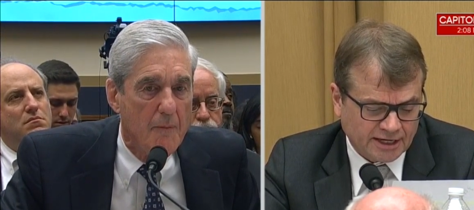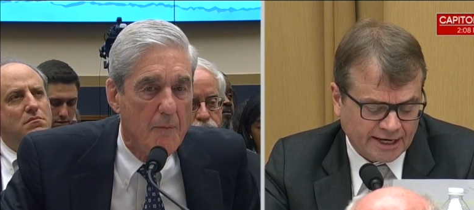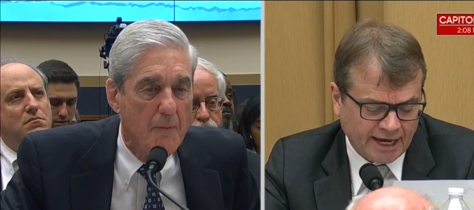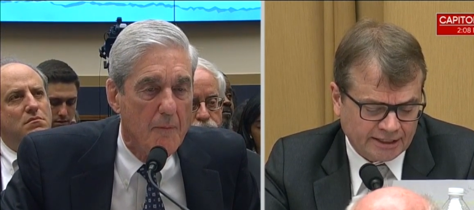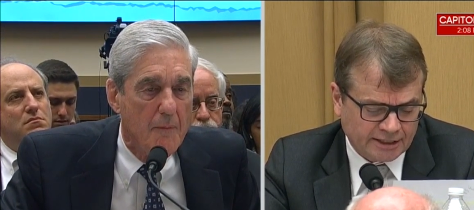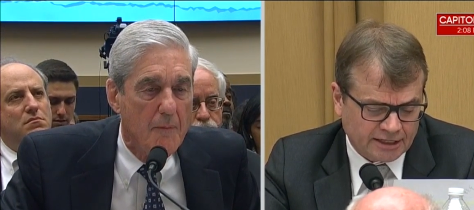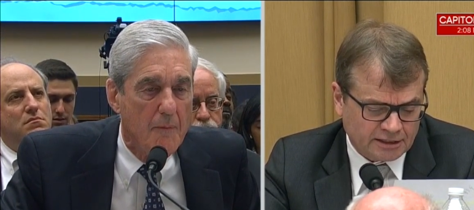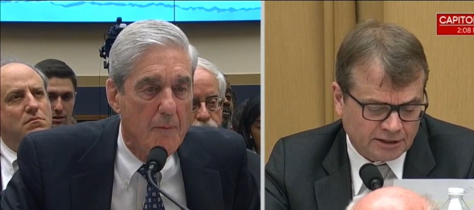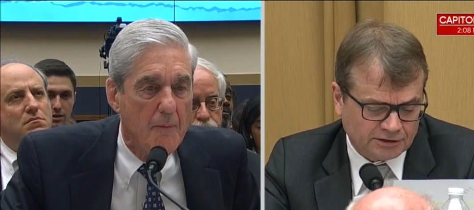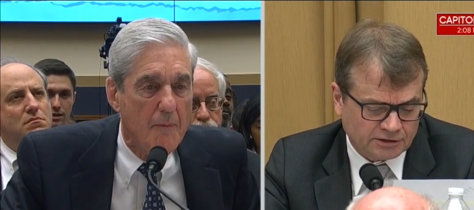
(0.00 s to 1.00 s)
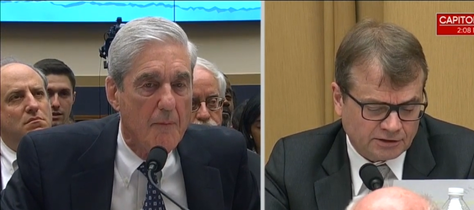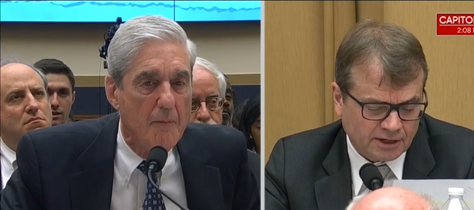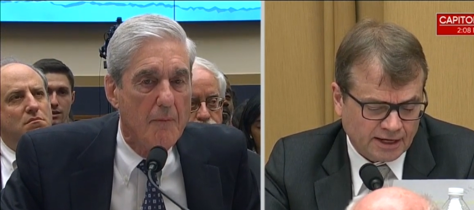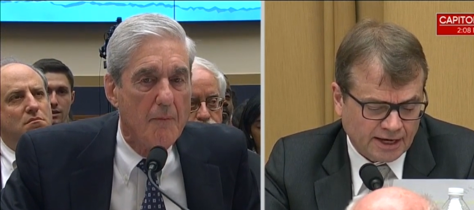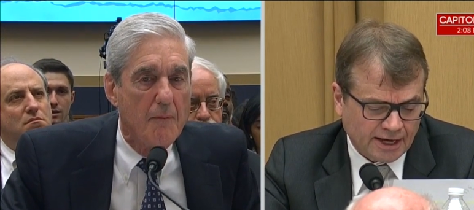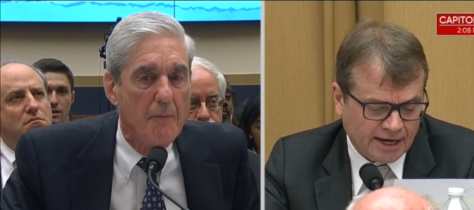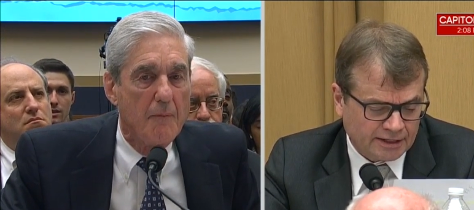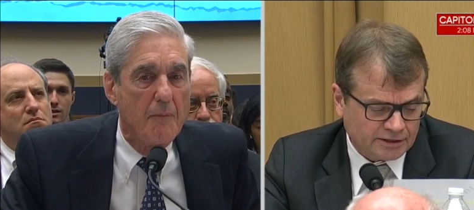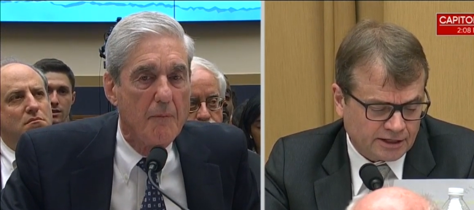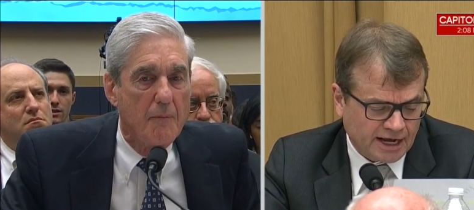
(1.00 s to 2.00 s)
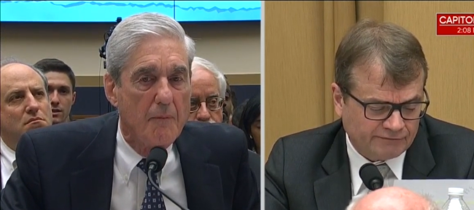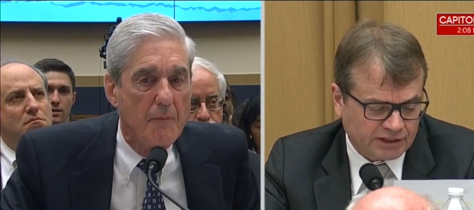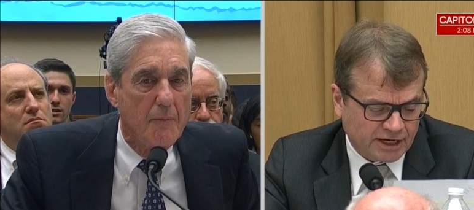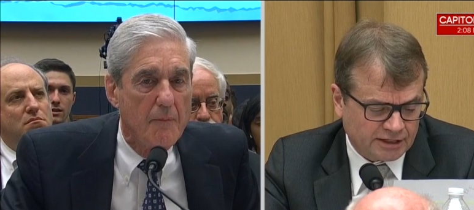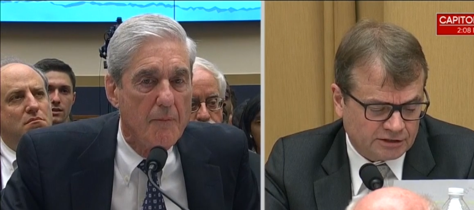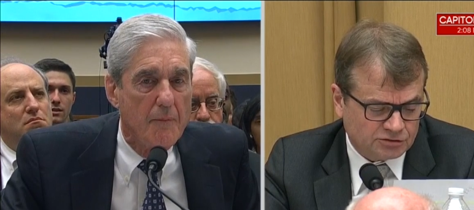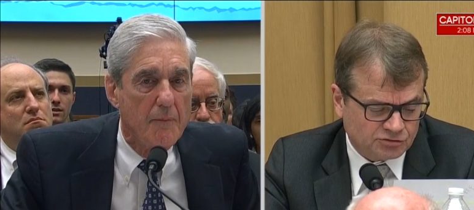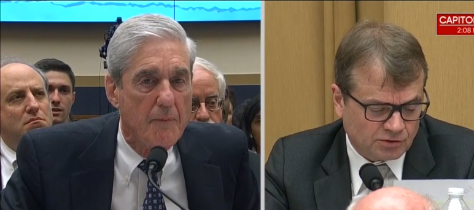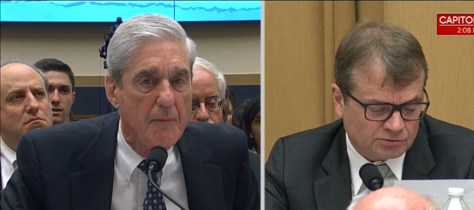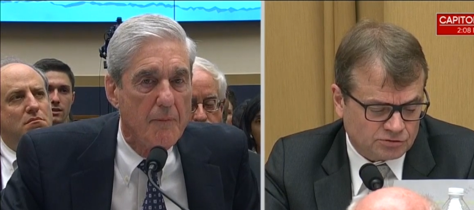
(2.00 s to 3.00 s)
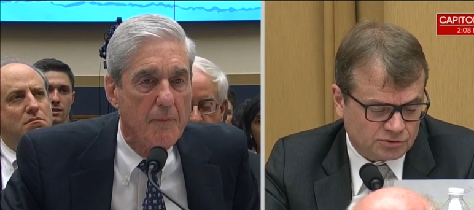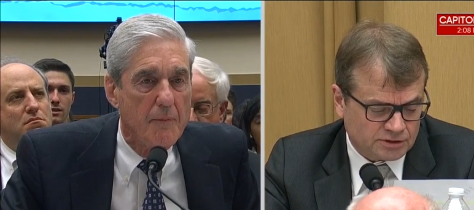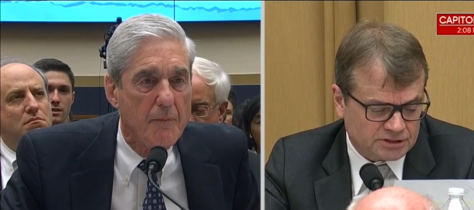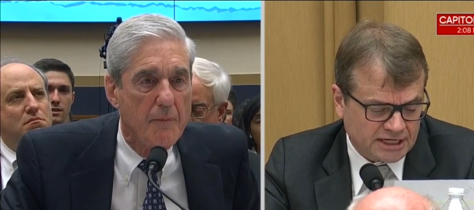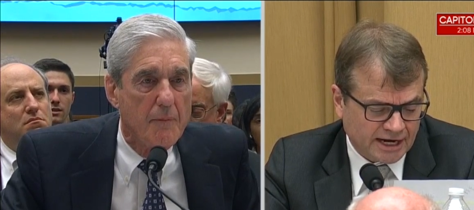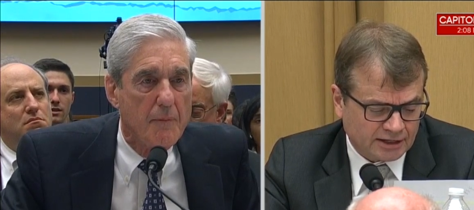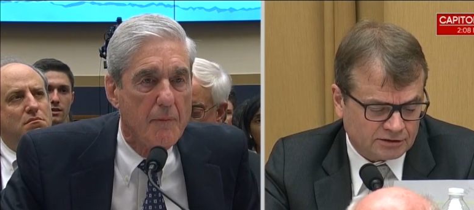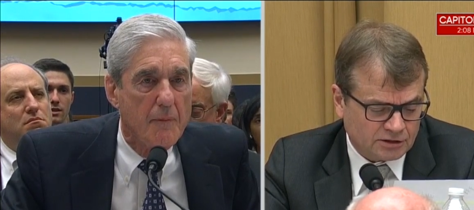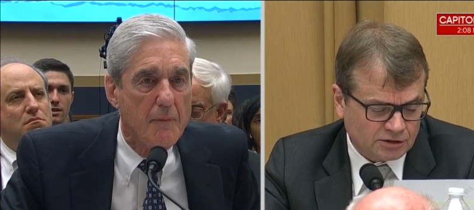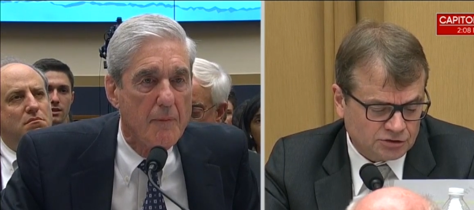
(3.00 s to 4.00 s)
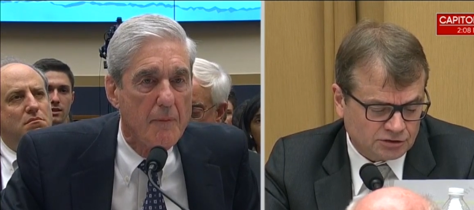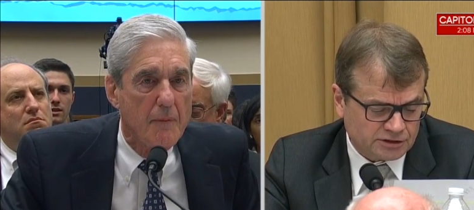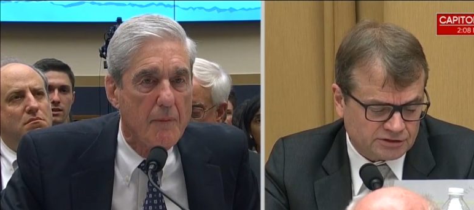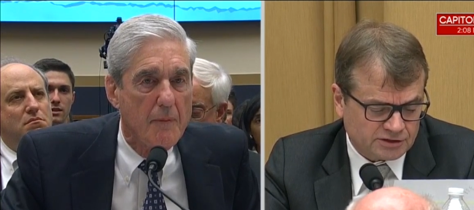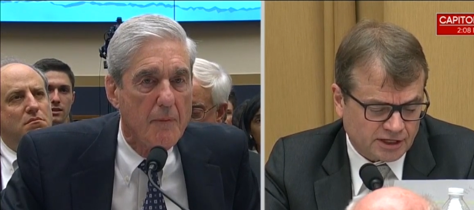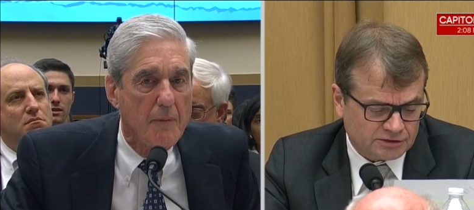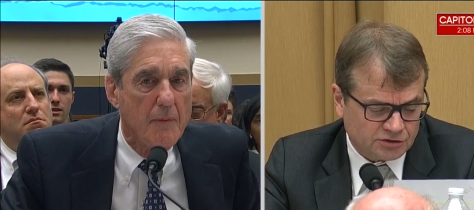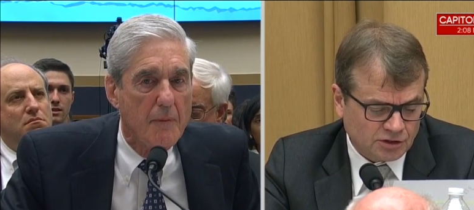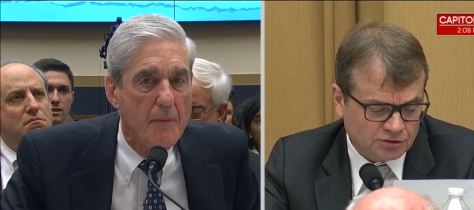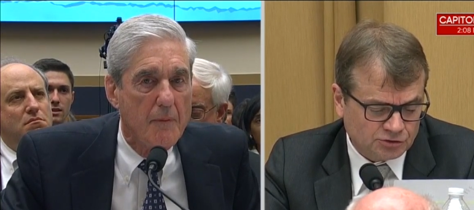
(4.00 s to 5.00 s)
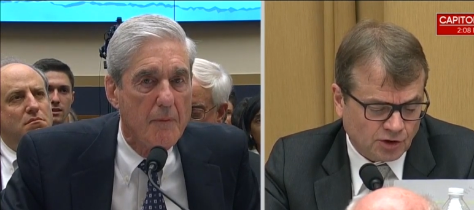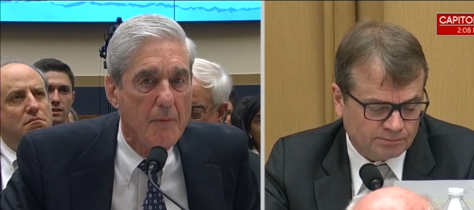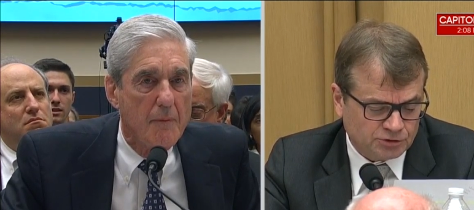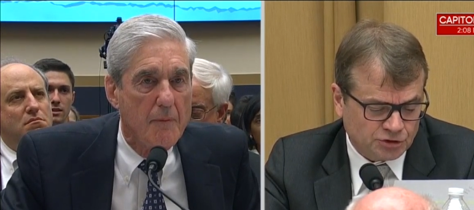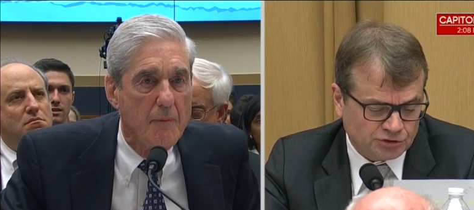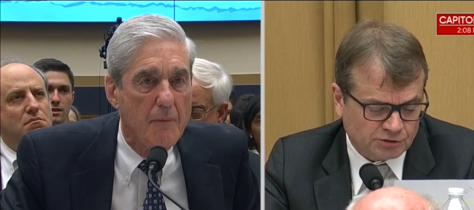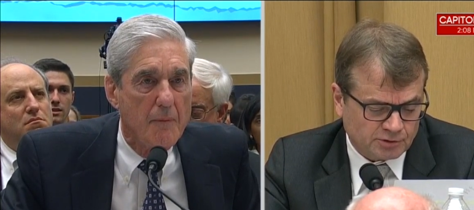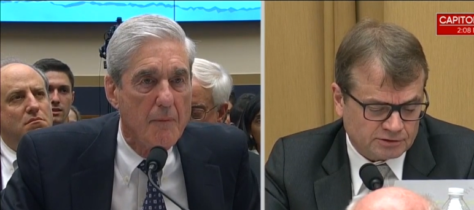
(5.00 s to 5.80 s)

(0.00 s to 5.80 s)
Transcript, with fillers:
Speaker 1: candidate Clinton had advocated a drone to attack Julian Assange. Trump Jr.